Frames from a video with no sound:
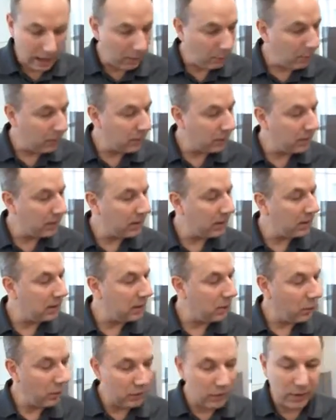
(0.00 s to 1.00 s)
When
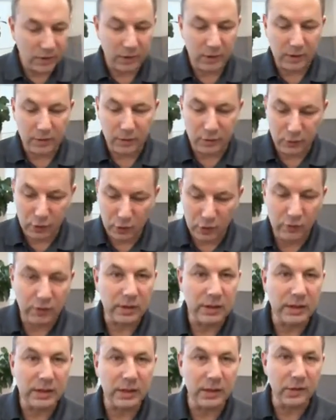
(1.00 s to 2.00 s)
the server
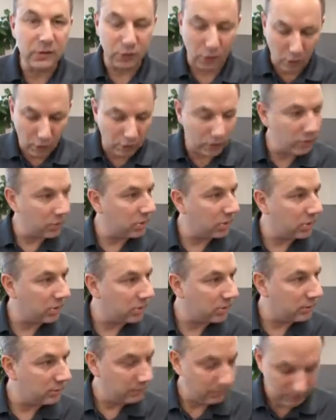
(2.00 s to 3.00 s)
lid is on the
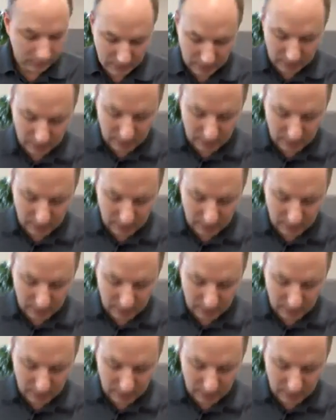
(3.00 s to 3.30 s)
system,